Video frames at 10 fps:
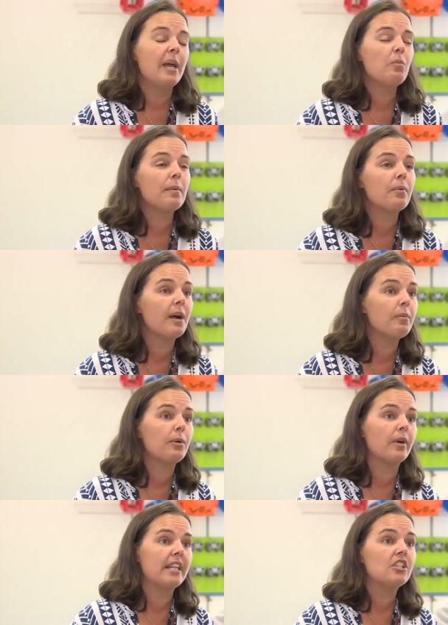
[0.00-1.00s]
And one problem we
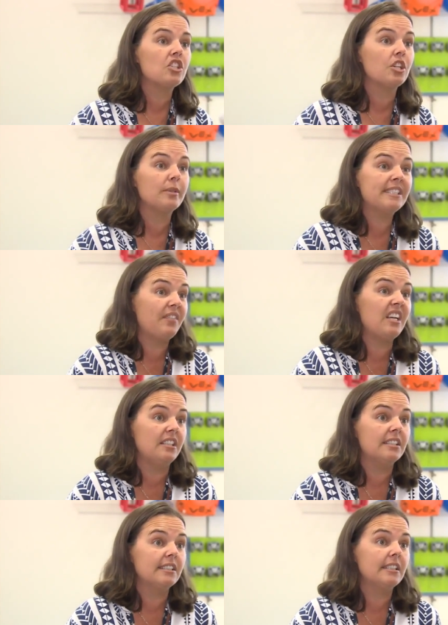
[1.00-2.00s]
run into is
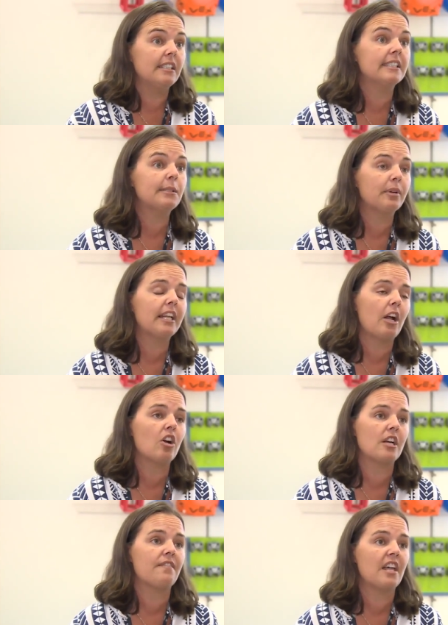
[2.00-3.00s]
funds. It's really
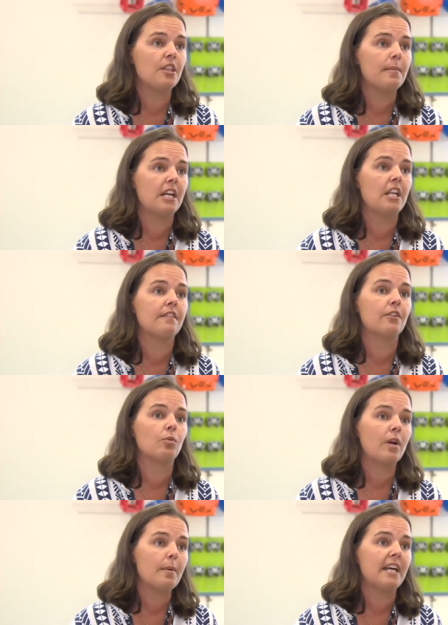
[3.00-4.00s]
hard to find the money for
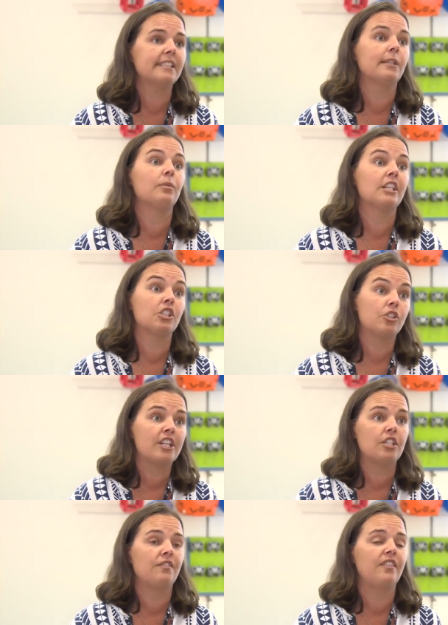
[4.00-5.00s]
robots and registration